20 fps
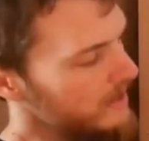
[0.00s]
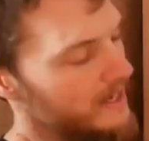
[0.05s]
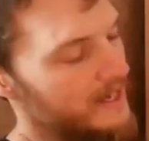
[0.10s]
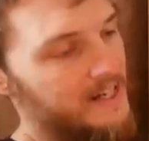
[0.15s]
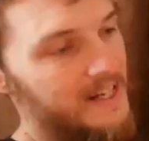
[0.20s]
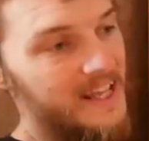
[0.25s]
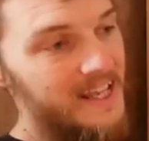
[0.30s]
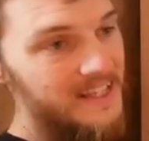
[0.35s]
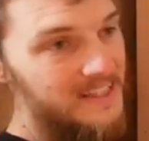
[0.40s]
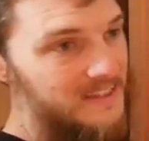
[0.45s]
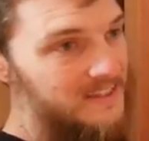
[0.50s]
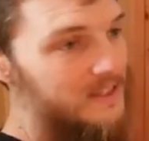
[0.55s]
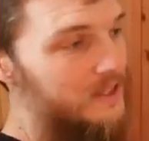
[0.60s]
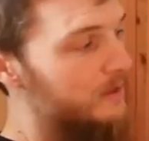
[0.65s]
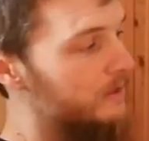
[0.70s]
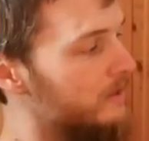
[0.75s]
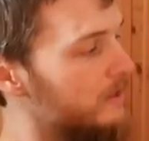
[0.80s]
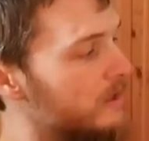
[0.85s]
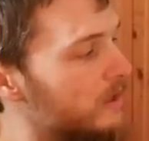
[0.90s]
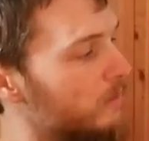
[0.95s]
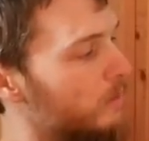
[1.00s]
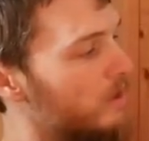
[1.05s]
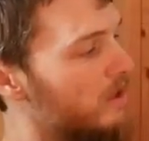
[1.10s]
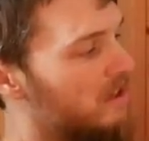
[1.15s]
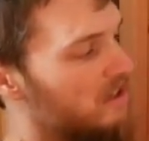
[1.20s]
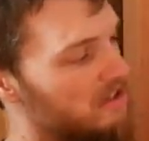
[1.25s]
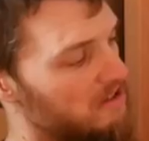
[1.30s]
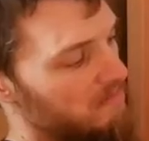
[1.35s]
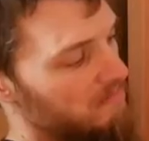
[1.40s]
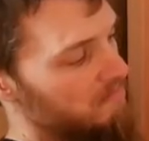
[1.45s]
an interior
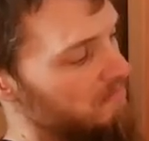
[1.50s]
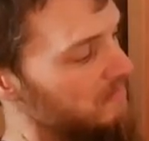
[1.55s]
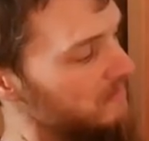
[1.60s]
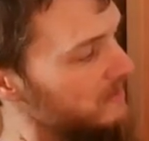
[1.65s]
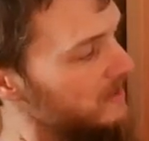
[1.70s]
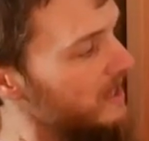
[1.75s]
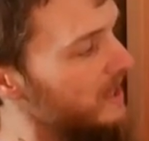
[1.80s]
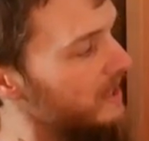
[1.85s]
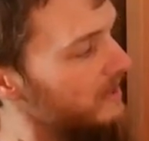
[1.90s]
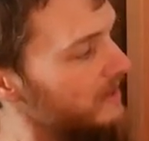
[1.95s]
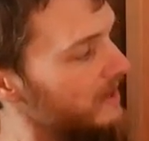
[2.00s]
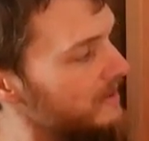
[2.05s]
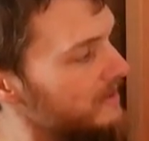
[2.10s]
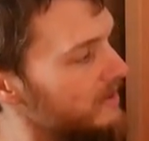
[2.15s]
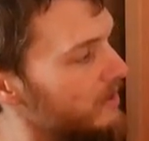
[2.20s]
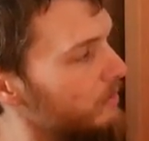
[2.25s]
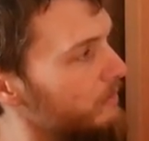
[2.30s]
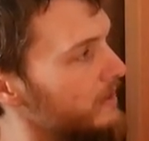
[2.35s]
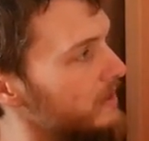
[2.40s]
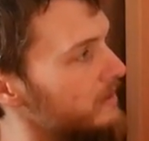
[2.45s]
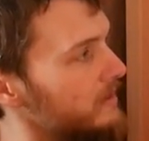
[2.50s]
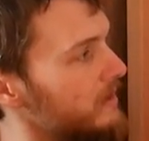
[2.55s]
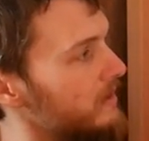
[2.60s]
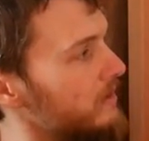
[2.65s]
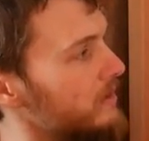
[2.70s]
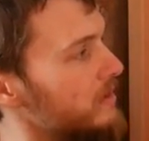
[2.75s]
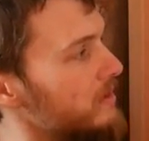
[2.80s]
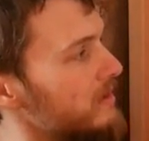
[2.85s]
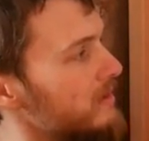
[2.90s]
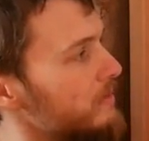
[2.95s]
wall, yeah, that's no big deal.
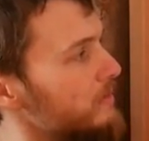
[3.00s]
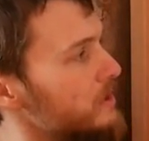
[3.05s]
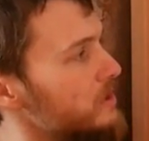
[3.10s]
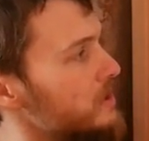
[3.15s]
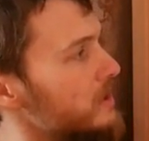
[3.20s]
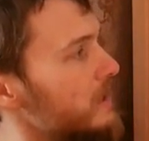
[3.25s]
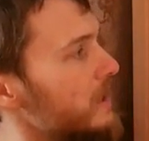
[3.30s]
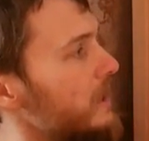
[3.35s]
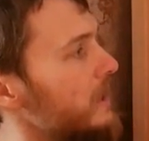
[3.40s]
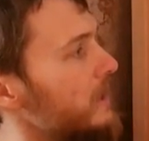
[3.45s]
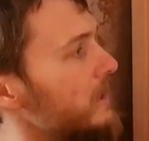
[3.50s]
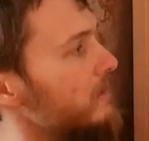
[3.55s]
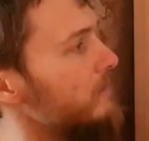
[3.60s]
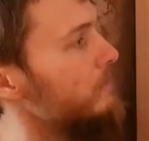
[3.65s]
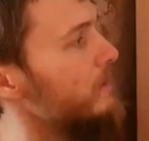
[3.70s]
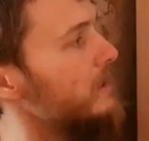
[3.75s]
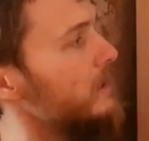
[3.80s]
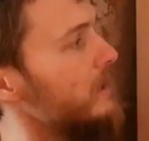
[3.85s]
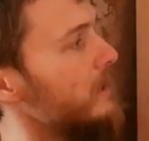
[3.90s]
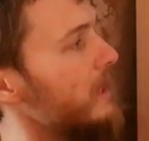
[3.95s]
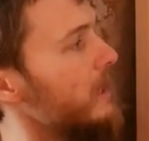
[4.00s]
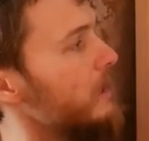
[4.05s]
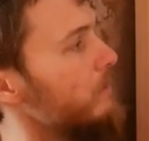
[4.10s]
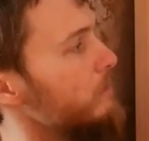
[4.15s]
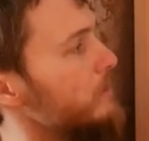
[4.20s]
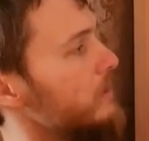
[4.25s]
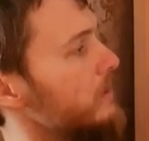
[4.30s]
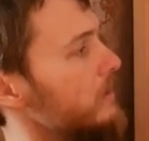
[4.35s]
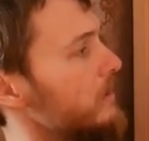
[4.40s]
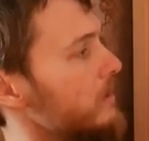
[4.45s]
Use what you got, make it
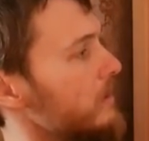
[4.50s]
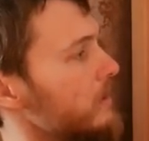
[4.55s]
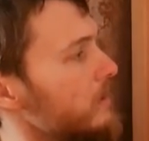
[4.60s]
happen.